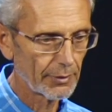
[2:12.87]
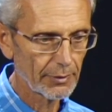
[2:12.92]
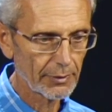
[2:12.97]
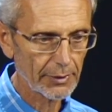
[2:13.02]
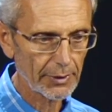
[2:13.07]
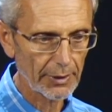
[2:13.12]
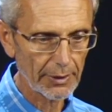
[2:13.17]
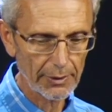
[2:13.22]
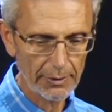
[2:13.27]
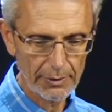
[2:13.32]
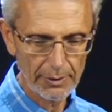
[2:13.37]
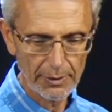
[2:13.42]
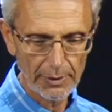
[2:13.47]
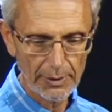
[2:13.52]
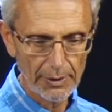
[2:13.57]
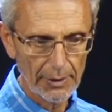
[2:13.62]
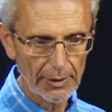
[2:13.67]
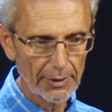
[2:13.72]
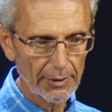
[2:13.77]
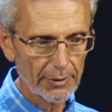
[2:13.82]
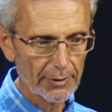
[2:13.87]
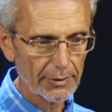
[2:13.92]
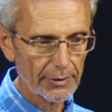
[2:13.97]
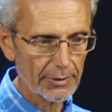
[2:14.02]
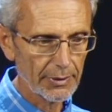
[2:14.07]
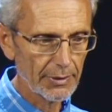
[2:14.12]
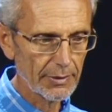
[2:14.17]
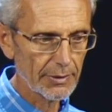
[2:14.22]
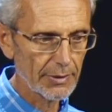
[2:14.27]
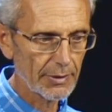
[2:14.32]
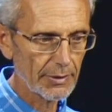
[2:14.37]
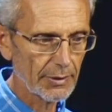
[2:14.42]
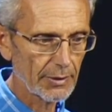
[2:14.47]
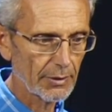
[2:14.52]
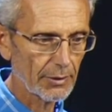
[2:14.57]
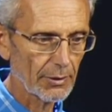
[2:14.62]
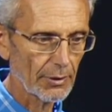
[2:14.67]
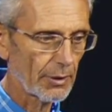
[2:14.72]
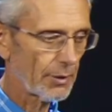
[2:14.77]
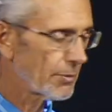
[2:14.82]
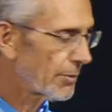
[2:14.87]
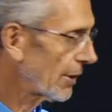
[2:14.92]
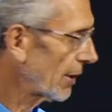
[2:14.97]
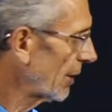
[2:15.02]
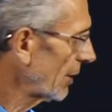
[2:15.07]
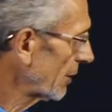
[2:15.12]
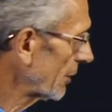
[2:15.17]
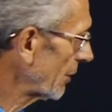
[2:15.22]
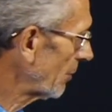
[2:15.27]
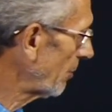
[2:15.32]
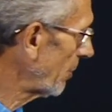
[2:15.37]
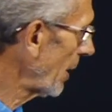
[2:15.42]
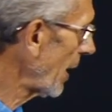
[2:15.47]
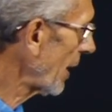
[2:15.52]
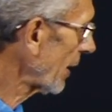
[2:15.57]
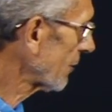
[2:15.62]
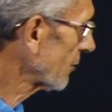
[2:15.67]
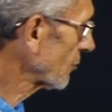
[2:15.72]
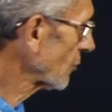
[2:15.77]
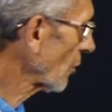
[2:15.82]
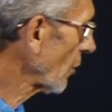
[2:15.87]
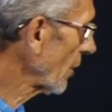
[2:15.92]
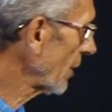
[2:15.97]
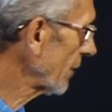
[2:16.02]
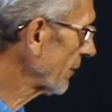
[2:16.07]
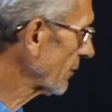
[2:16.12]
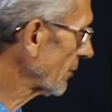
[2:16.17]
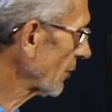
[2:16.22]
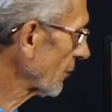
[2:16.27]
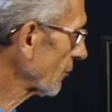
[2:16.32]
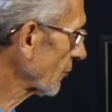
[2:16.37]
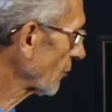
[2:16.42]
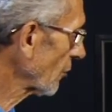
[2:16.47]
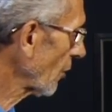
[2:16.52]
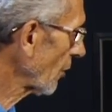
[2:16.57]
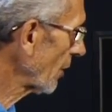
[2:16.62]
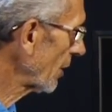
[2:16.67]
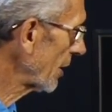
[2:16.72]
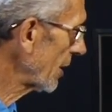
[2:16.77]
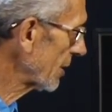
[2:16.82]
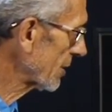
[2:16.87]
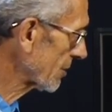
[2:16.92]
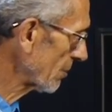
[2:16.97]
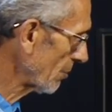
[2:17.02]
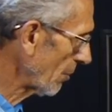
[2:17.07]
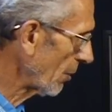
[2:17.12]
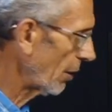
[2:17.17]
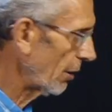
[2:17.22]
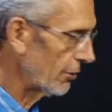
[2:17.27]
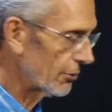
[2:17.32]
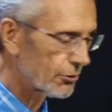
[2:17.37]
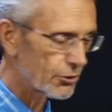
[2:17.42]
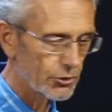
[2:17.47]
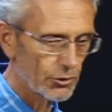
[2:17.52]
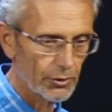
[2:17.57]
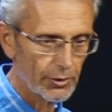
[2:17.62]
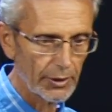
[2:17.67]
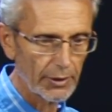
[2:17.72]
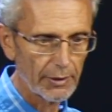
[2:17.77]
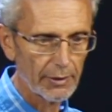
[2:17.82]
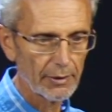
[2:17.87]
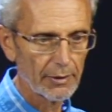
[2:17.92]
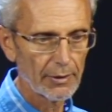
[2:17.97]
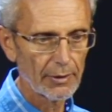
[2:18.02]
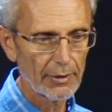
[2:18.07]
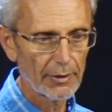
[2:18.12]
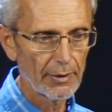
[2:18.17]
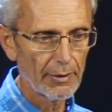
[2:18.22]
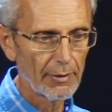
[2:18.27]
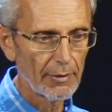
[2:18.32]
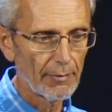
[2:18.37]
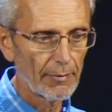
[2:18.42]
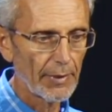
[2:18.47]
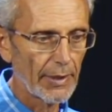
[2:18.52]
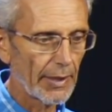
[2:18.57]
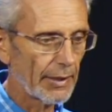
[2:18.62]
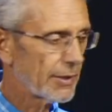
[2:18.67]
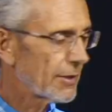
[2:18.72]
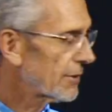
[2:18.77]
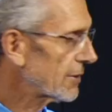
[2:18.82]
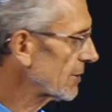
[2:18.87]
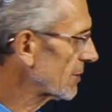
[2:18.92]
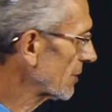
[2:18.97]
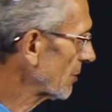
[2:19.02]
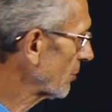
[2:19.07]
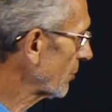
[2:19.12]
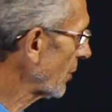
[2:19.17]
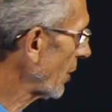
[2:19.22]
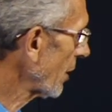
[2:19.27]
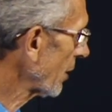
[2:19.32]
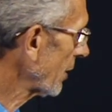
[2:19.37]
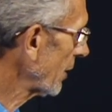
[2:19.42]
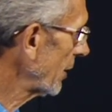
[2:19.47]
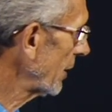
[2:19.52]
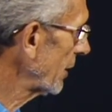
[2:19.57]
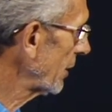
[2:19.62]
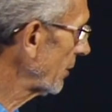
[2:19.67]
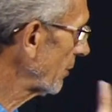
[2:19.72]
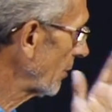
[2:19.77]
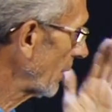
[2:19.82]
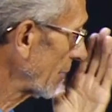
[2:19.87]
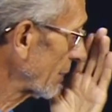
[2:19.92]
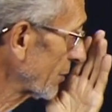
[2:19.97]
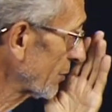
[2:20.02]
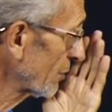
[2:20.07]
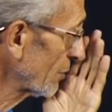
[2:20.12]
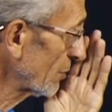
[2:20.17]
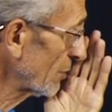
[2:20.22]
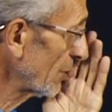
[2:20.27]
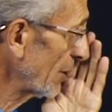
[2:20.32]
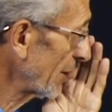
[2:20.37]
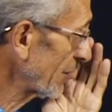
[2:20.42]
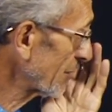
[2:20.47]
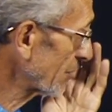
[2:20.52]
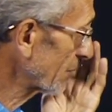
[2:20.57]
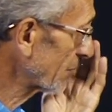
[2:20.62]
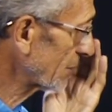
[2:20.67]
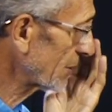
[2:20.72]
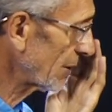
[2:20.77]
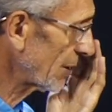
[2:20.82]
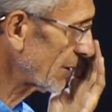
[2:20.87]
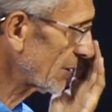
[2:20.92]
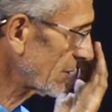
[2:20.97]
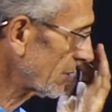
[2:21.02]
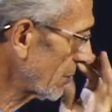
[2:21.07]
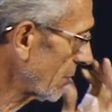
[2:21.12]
Okay. This is in Colombia. The black soil is not soil, it's mulch. Okay. And this is a broccoli I grew last